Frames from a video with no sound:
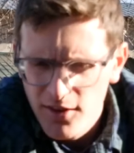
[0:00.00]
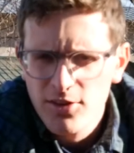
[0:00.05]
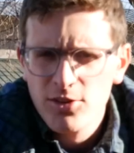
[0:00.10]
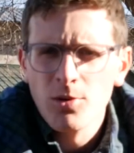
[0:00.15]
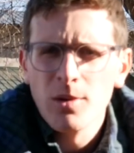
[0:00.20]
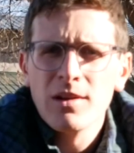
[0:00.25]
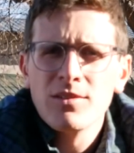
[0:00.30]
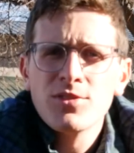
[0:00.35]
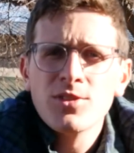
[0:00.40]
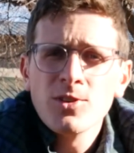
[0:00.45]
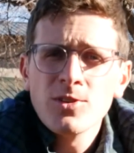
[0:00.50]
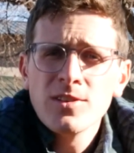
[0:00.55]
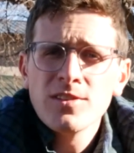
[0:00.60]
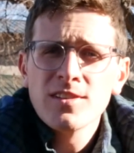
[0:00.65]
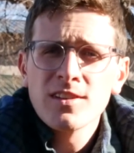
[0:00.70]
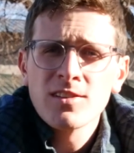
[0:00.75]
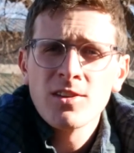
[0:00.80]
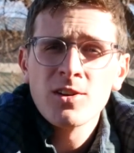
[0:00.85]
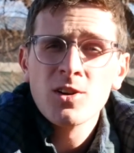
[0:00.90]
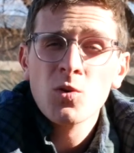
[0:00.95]
So we have
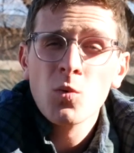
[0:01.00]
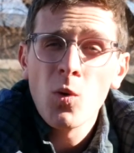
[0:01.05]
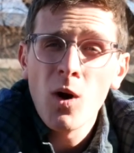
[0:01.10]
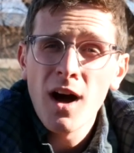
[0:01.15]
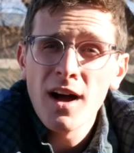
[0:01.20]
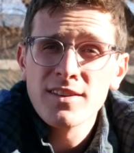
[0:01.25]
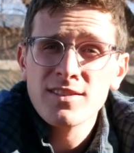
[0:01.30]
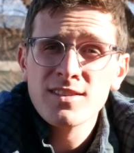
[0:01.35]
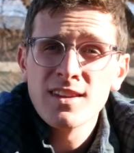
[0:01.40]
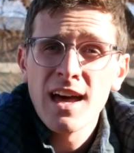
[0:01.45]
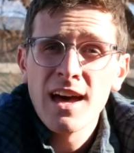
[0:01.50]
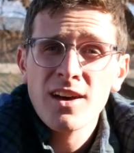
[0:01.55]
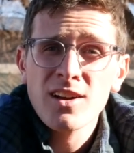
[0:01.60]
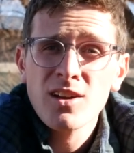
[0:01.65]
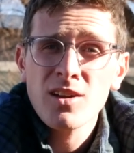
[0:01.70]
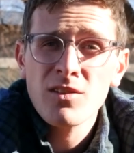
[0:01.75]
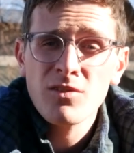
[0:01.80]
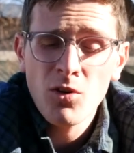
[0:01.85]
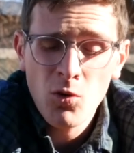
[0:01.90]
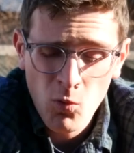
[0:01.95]
3,600 watts out
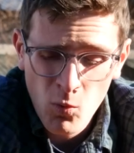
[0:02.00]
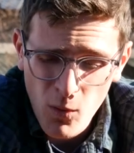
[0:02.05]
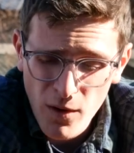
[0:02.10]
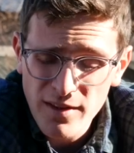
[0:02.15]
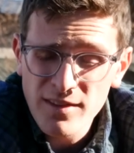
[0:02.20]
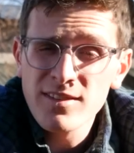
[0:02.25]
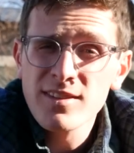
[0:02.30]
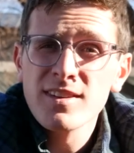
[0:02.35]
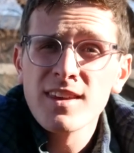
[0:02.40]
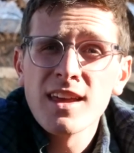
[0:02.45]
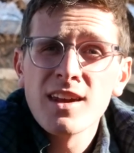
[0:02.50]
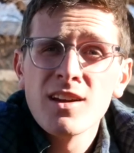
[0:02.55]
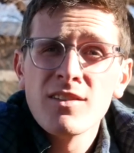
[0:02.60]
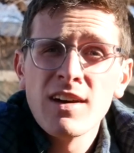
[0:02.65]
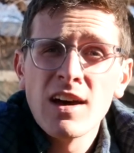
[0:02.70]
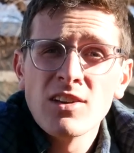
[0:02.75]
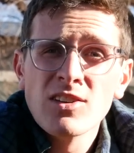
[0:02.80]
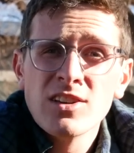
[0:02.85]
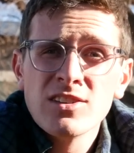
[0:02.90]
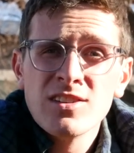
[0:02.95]
of one set of
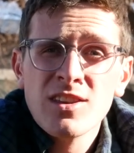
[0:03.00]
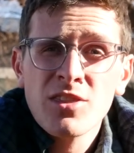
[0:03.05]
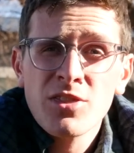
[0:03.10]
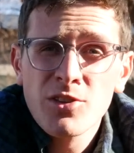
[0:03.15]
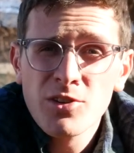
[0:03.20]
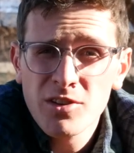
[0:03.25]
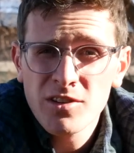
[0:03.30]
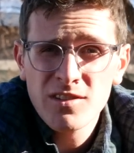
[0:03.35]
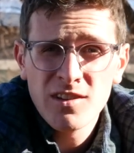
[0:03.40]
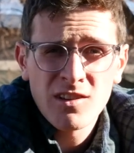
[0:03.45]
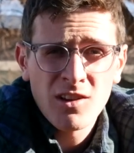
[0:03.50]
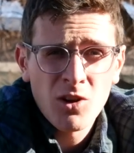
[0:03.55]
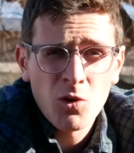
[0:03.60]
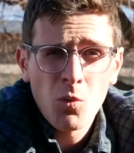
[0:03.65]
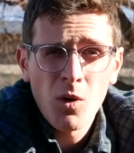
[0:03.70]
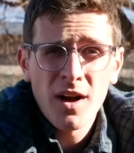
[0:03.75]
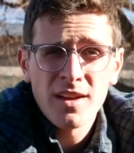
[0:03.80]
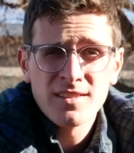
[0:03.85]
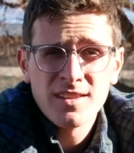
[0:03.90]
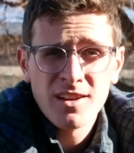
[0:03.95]
outlets and 3,600
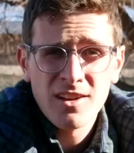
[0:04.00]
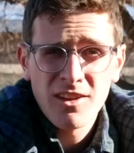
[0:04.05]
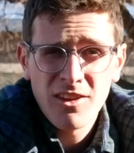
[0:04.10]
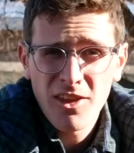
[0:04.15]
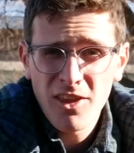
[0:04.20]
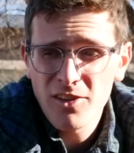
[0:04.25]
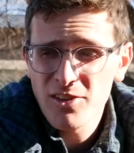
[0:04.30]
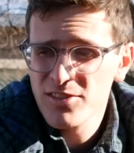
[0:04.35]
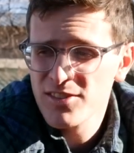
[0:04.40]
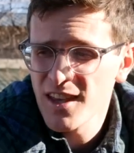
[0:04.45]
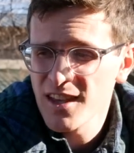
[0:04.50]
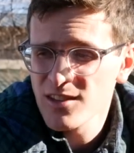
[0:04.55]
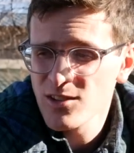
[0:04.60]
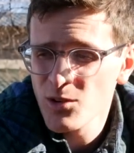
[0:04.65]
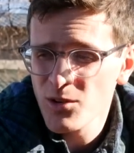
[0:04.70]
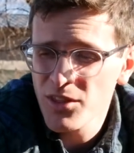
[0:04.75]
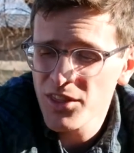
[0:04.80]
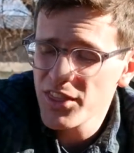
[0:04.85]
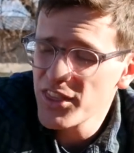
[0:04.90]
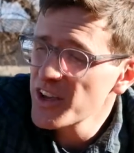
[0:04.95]
watts out of the other set.
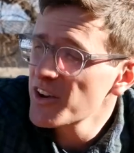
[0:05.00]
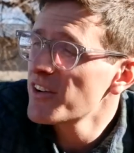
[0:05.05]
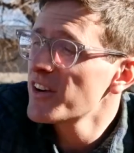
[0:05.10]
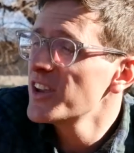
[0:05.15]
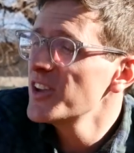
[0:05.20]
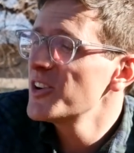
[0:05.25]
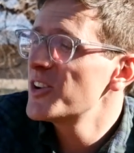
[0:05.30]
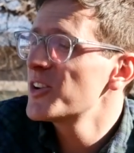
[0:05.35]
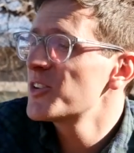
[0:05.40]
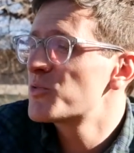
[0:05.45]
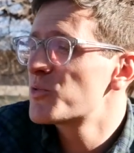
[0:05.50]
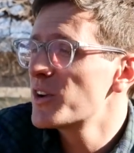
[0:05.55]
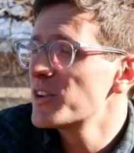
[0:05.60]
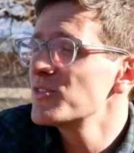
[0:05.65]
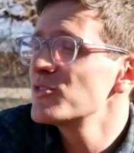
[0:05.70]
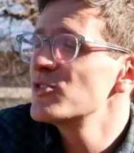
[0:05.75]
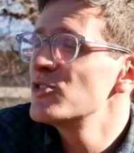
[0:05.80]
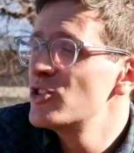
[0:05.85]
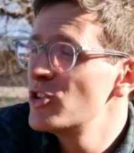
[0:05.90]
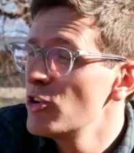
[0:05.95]
So in theory, you could
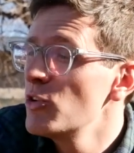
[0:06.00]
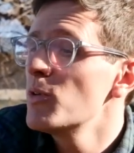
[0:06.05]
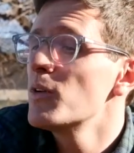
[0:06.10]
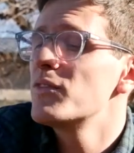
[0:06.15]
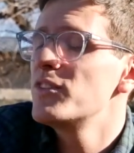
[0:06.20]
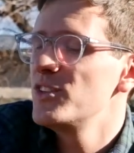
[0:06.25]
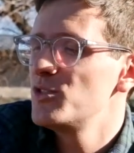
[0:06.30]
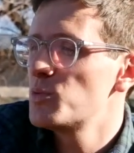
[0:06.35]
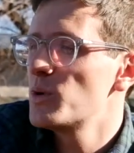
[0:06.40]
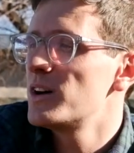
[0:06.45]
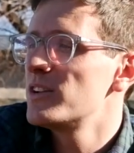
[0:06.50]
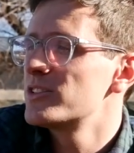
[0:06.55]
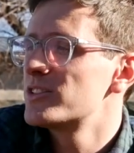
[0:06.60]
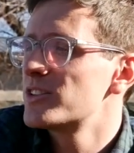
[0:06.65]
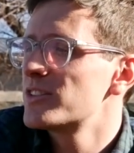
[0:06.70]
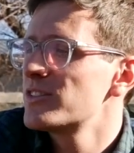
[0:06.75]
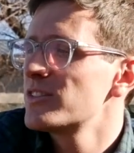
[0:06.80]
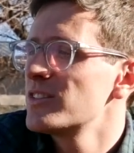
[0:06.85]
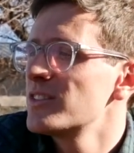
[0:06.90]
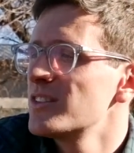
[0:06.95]
run two of these welders.